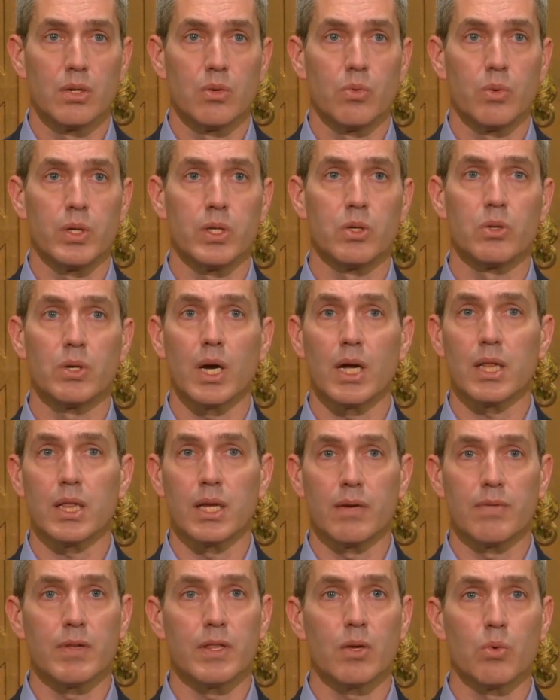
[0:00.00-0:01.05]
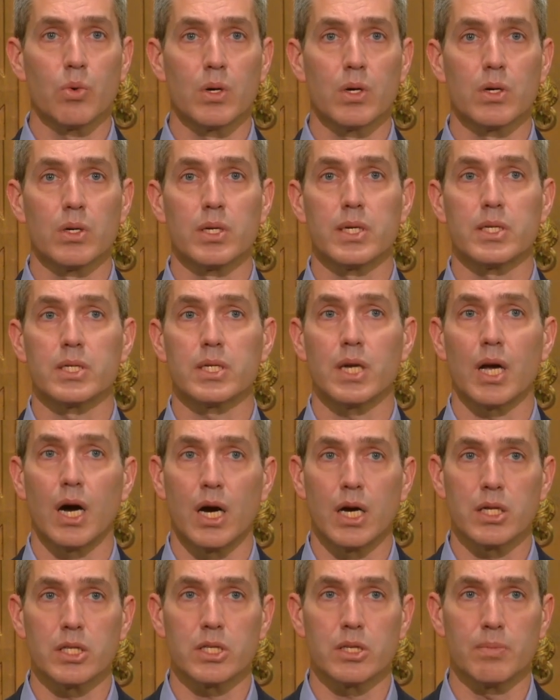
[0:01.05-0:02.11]
We do not live in the world as it
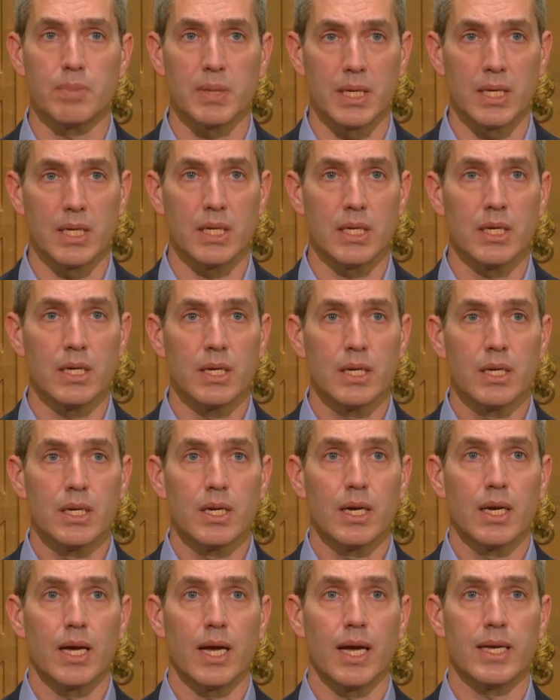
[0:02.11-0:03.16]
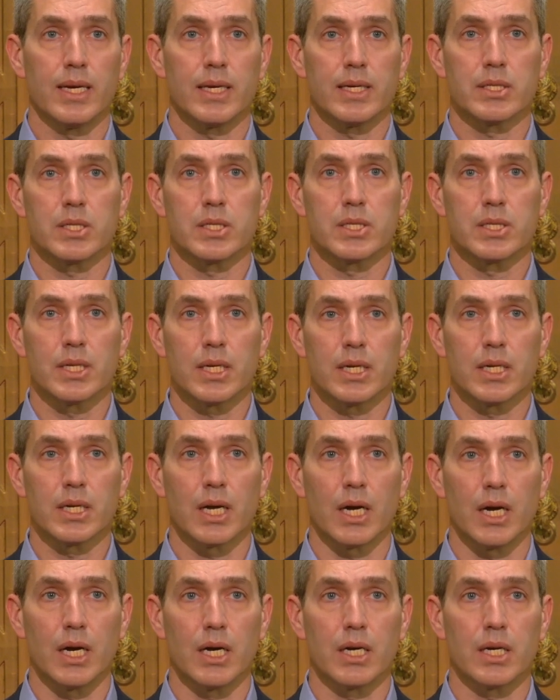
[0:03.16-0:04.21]
ought to be, and as a
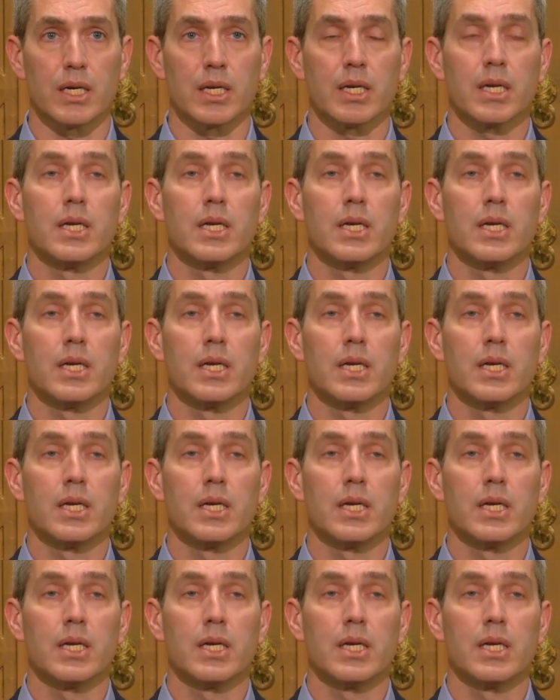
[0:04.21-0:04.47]
synagogue,